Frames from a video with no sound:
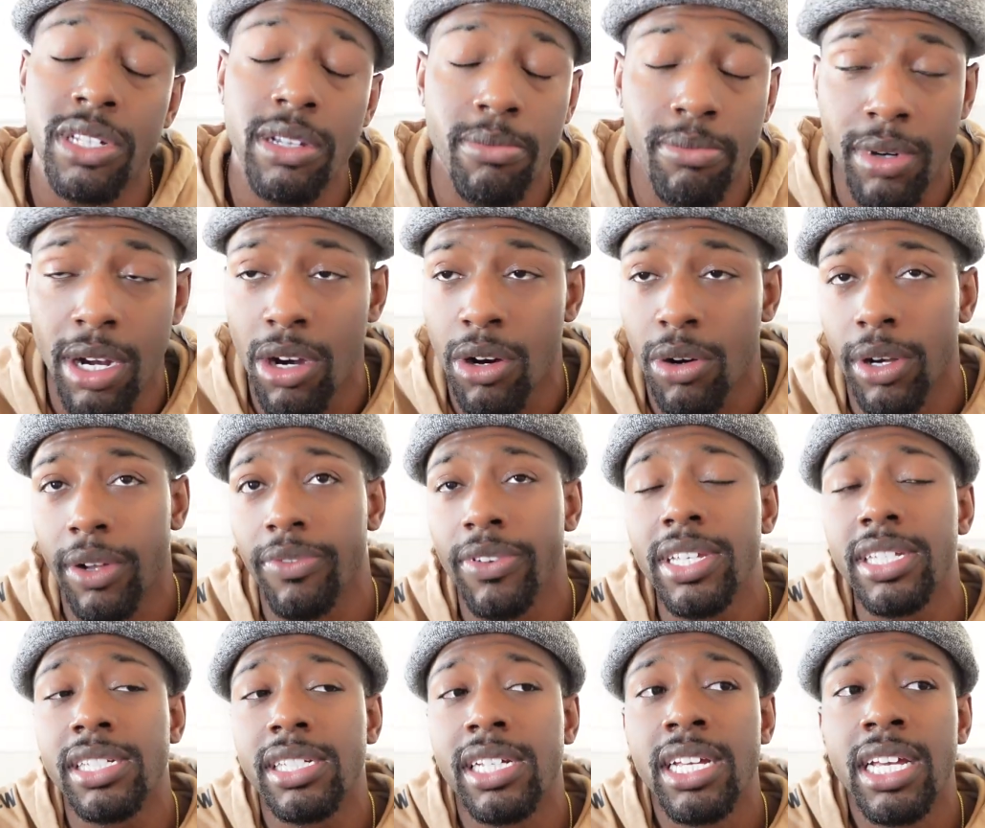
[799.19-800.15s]
And bro, if
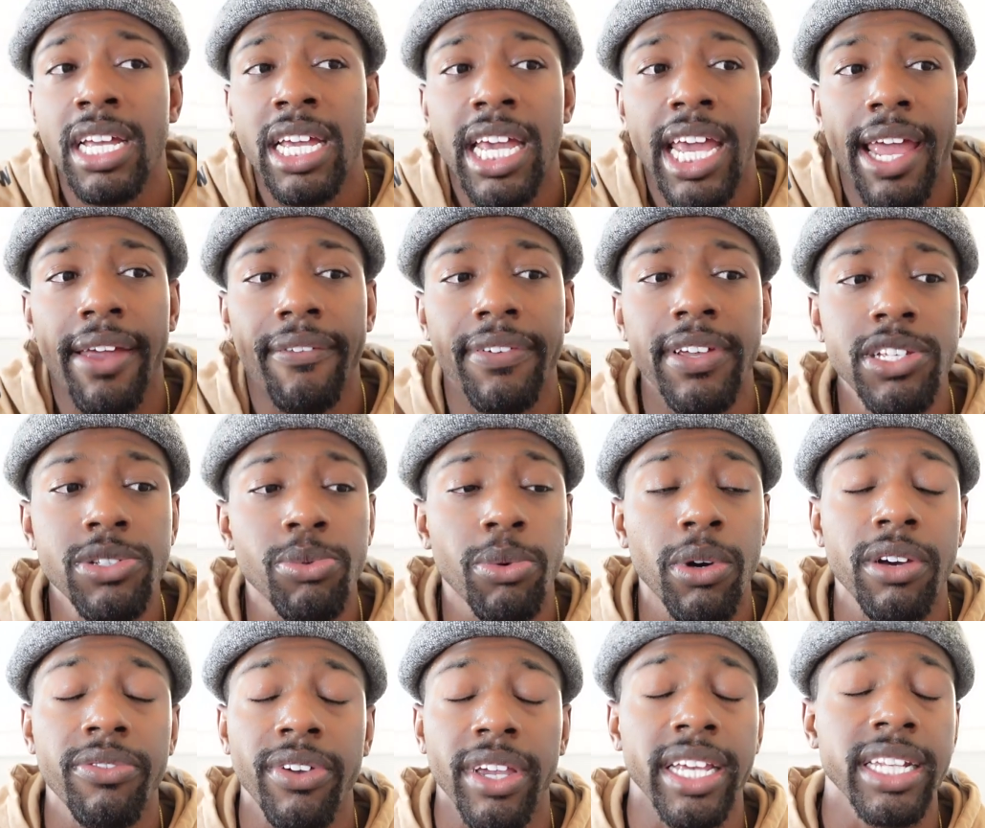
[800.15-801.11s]
it's
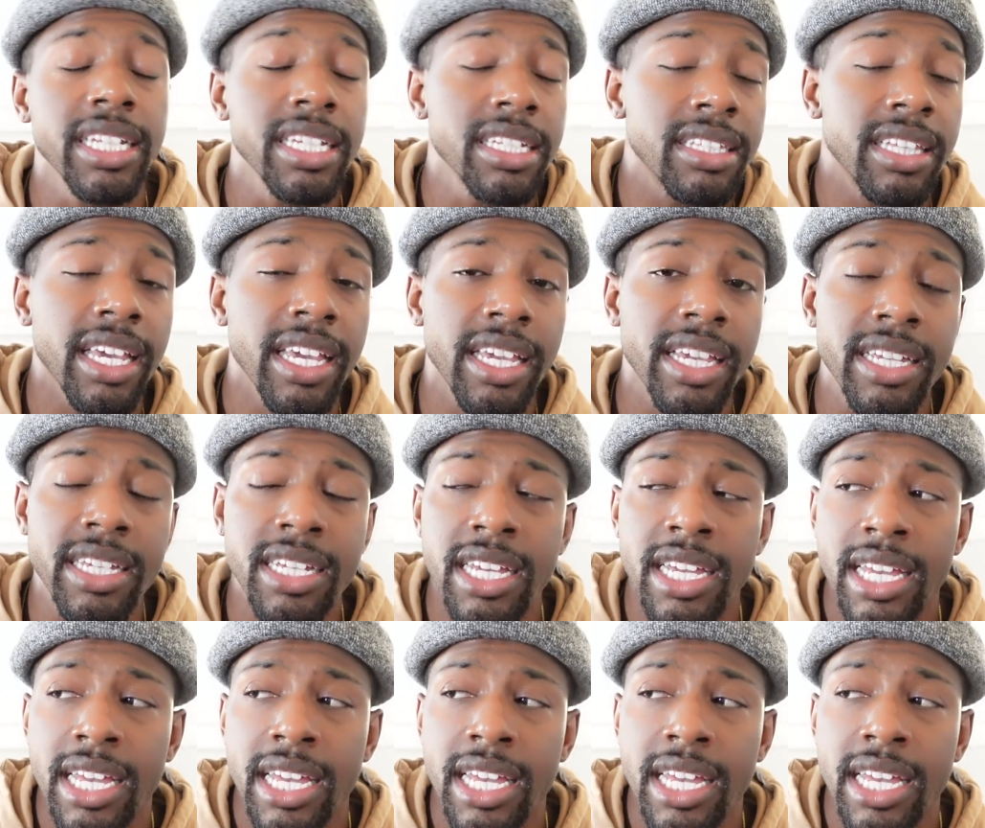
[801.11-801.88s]
worth anything,